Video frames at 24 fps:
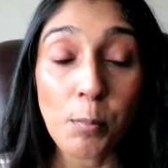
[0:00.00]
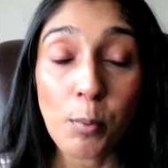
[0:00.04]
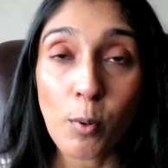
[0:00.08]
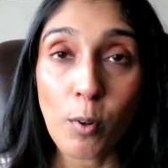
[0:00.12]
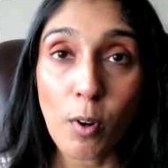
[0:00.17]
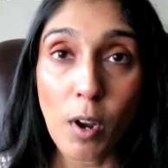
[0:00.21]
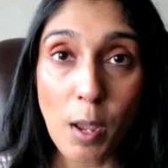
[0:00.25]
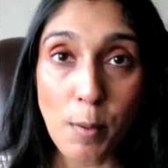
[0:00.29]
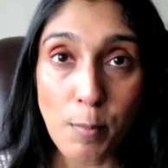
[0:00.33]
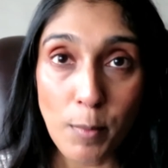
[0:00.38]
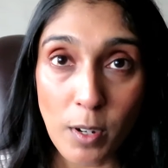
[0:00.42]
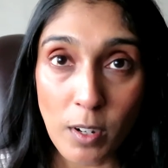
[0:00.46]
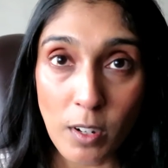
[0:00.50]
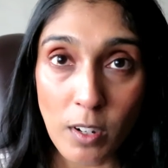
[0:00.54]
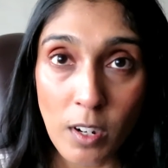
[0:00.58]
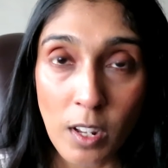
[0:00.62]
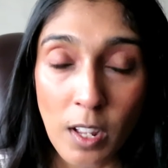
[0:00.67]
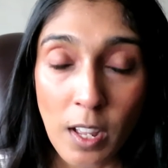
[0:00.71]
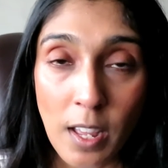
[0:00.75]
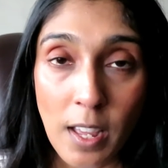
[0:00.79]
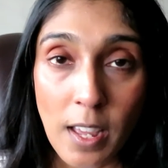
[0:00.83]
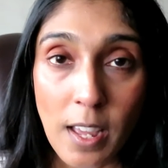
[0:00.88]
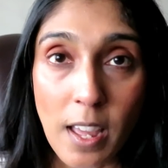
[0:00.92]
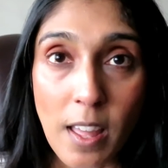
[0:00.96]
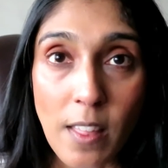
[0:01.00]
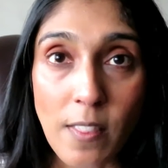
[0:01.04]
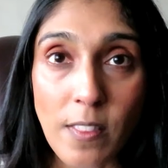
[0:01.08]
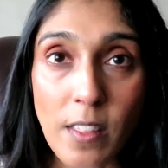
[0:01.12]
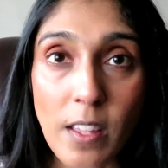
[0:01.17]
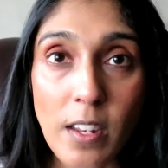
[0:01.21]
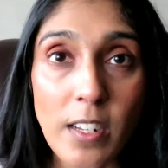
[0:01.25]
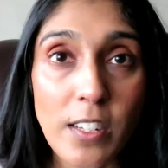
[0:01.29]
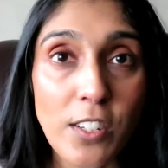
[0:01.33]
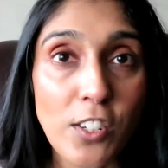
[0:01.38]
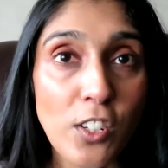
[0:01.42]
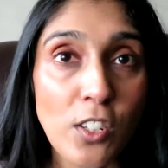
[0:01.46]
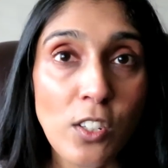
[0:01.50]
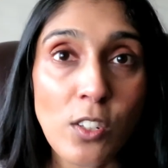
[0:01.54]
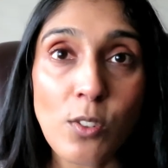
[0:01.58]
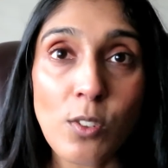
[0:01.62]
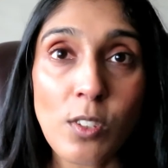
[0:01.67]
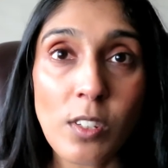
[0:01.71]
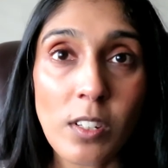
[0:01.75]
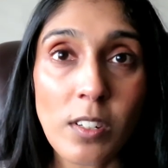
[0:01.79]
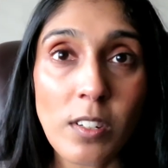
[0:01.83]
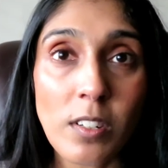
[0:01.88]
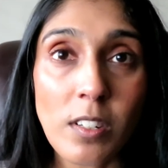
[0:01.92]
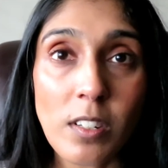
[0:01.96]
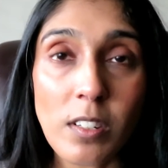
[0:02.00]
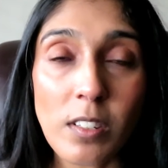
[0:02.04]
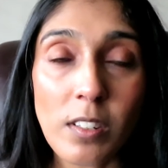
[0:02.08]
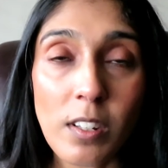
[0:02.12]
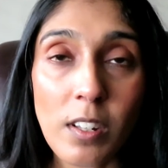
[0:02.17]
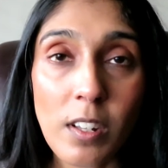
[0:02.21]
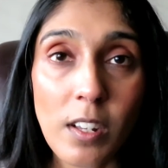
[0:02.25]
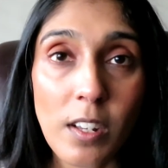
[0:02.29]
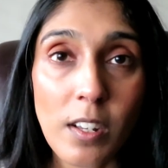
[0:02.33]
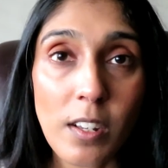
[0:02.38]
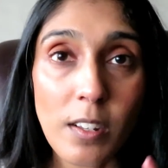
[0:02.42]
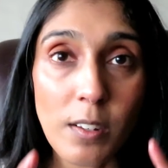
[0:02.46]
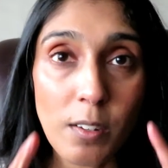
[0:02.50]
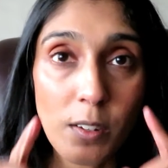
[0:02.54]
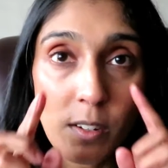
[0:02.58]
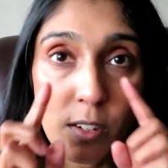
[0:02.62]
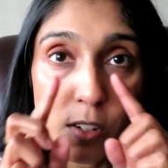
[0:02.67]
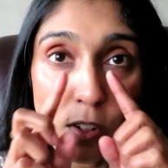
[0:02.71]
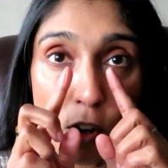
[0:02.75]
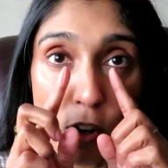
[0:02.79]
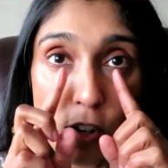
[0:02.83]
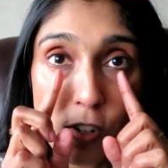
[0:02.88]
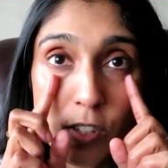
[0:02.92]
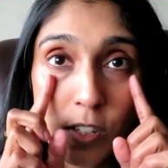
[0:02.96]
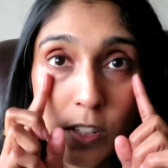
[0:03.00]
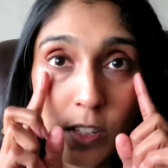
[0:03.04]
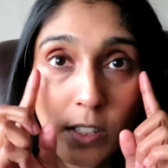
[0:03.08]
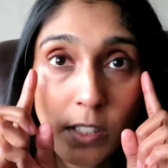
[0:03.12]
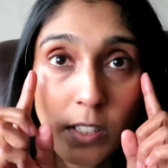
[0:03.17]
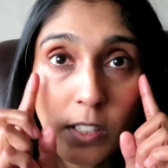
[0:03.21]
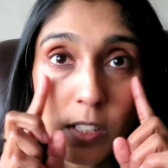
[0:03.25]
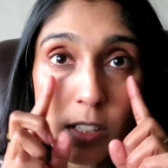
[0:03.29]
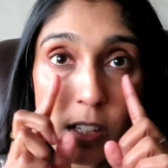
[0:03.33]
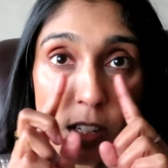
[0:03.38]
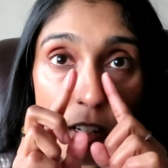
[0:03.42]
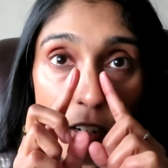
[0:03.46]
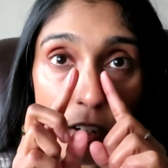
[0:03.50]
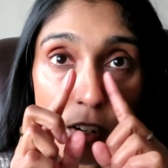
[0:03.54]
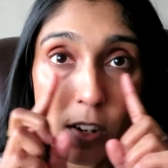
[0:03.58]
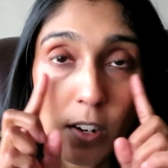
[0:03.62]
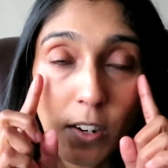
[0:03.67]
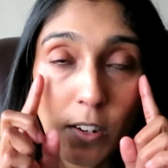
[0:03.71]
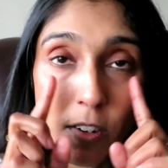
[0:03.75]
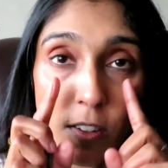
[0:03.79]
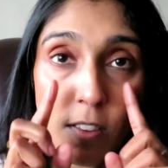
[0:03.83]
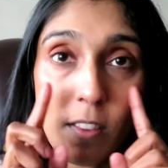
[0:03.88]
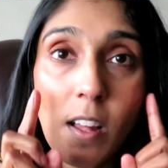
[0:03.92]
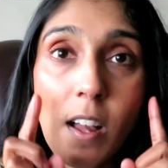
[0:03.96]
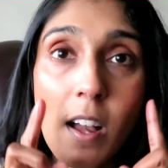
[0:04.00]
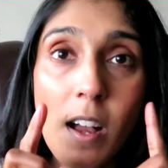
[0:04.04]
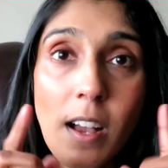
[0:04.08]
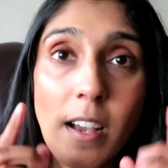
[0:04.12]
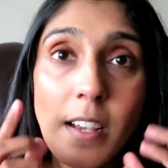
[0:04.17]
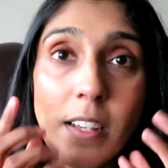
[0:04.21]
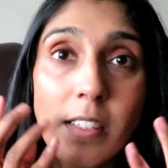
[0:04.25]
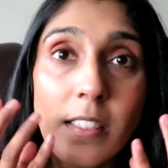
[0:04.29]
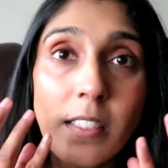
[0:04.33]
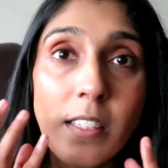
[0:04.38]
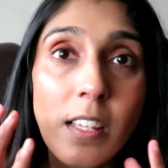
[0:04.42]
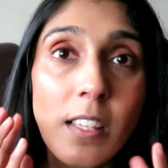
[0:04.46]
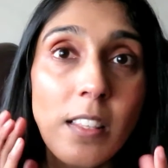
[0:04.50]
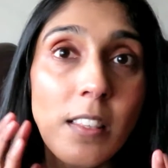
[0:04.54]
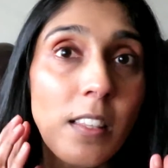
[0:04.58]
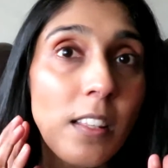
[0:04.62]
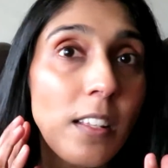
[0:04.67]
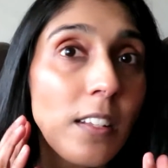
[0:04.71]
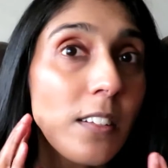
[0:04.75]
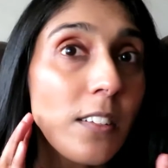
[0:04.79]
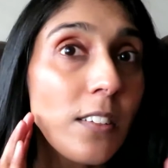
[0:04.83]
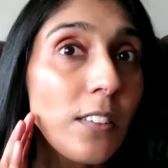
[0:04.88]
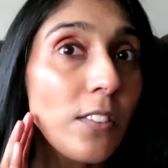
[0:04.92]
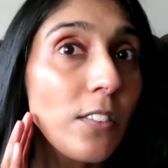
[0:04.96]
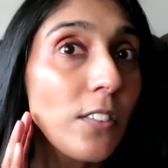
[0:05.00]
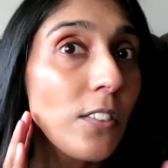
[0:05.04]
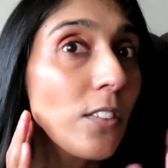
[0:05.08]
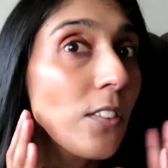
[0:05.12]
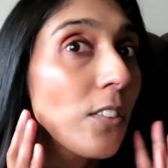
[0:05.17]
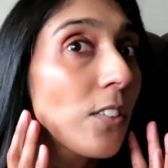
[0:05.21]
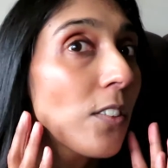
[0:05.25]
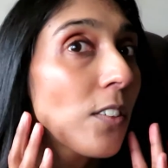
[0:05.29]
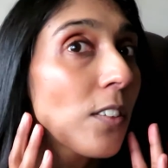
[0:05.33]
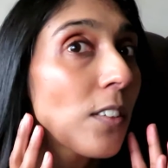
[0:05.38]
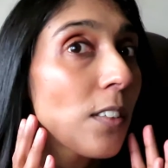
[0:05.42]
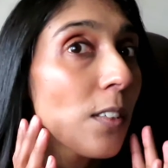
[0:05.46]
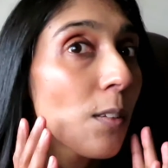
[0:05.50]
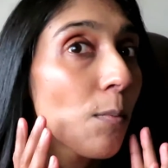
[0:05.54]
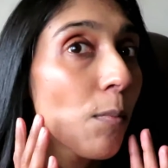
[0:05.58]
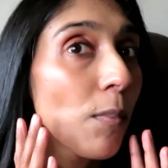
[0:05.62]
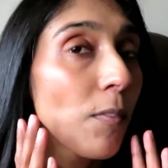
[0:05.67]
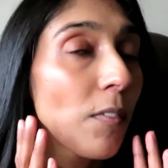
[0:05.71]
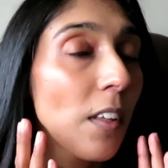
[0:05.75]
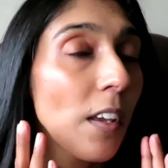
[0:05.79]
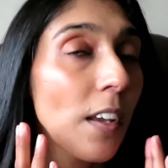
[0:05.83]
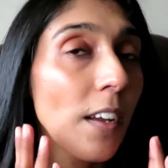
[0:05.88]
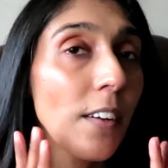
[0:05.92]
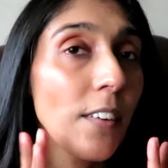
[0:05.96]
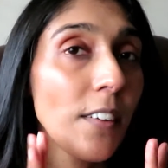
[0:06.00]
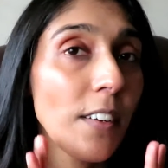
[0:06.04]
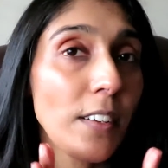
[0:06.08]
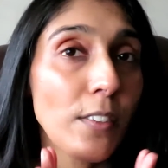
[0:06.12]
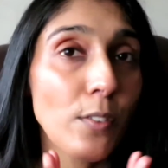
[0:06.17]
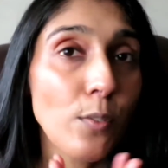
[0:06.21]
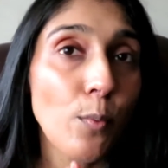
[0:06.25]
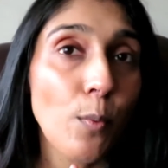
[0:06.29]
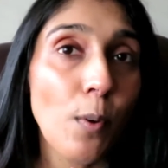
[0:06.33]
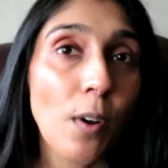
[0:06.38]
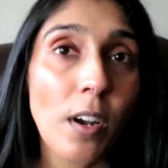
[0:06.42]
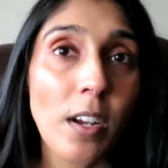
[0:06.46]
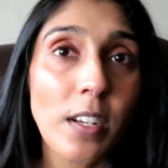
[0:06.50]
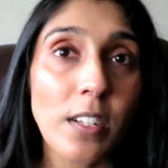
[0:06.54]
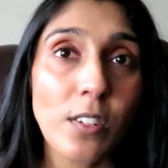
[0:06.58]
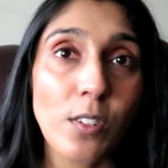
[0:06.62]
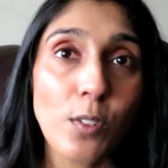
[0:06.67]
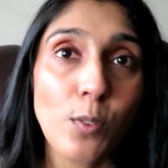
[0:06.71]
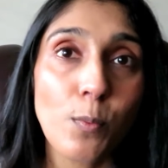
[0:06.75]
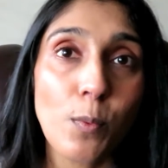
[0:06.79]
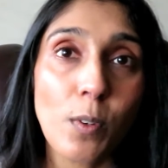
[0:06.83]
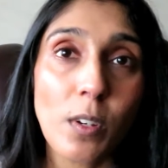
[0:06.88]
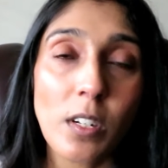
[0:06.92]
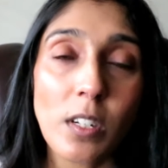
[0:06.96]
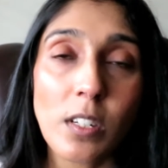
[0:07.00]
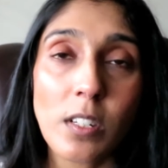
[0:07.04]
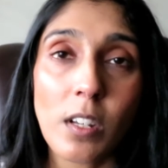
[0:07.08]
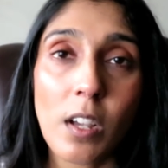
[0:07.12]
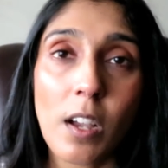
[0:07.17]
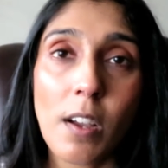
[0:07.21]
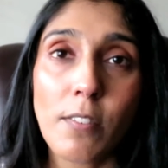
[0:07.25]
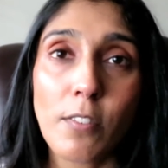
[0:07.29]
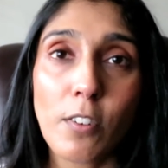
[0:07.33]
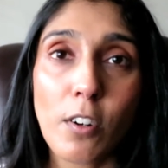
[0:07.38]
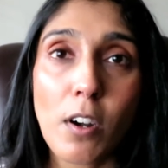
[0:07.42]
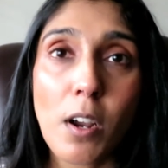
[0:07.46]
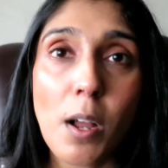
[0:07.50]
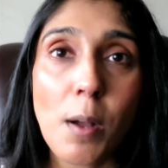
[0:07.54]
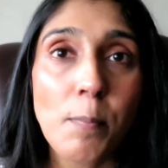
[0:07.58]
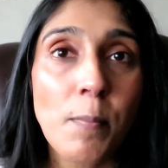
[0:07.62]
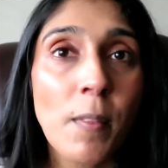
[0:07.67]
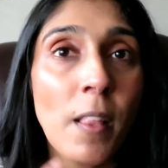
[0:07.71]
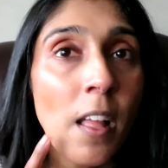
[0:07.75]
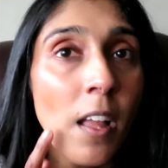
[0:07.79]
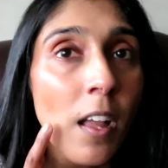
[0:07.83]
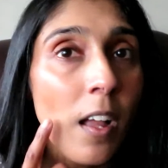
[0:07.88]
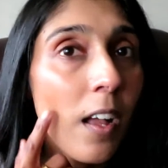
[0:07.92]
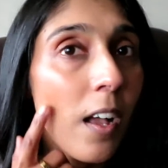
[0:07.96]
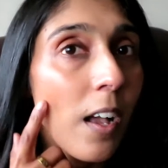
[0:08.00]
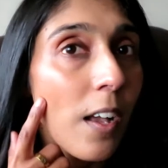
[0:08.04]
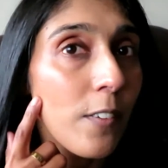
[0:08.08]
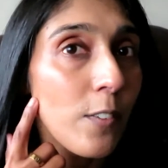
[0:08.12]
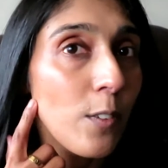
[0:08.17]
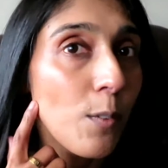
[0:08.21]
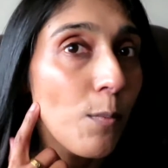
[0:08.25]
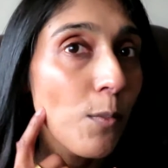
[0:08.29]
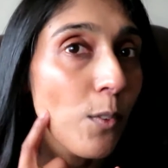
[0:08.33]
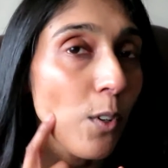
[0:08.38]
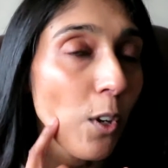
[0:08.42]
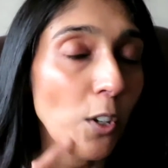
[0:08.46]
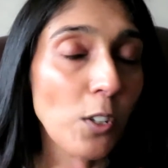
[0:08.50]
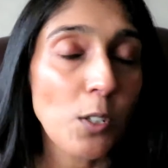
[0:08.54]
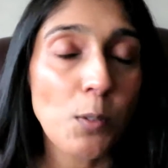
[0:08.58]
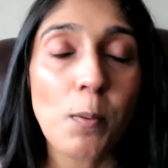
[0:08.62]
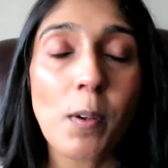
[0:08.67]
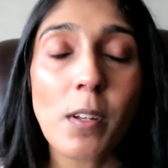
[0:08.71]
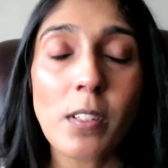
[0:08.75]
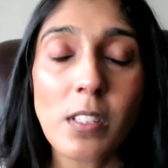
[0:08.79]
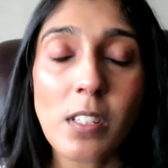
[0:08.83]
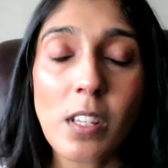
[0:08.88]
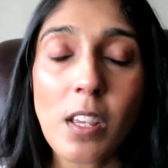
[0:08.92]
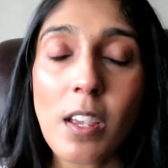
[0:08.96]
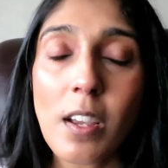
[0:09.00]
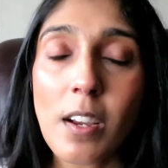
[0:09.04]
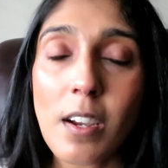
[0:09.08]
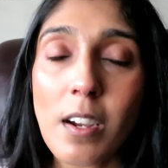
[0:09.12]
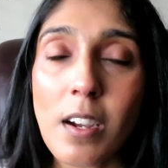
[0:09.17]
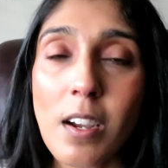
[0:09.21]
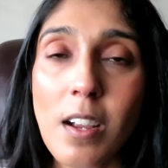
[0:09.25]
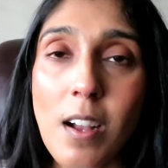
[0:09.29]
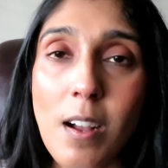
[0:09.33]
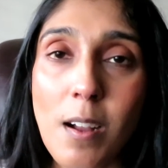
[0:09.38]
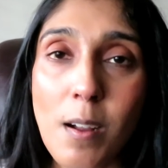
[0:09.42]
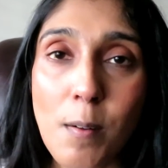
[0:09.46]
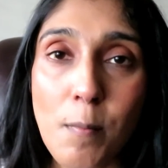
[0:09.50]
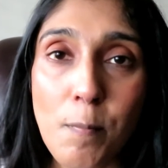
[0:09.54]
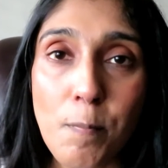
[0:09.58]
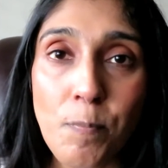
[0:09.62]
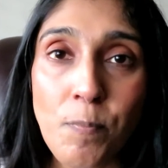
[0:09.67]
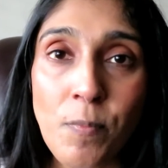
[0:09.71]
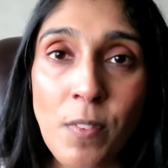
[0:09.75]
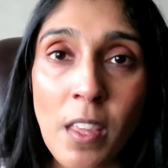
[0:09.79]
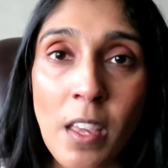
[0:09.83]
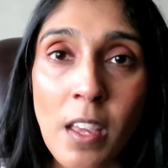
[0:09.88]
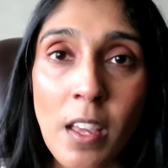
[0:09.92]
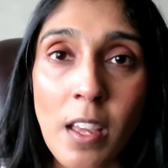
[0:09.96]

primer, and then I just used NARS concealer under the eyes, and then just some of the areas where I just wanted to cover up. I have some dark spots here, and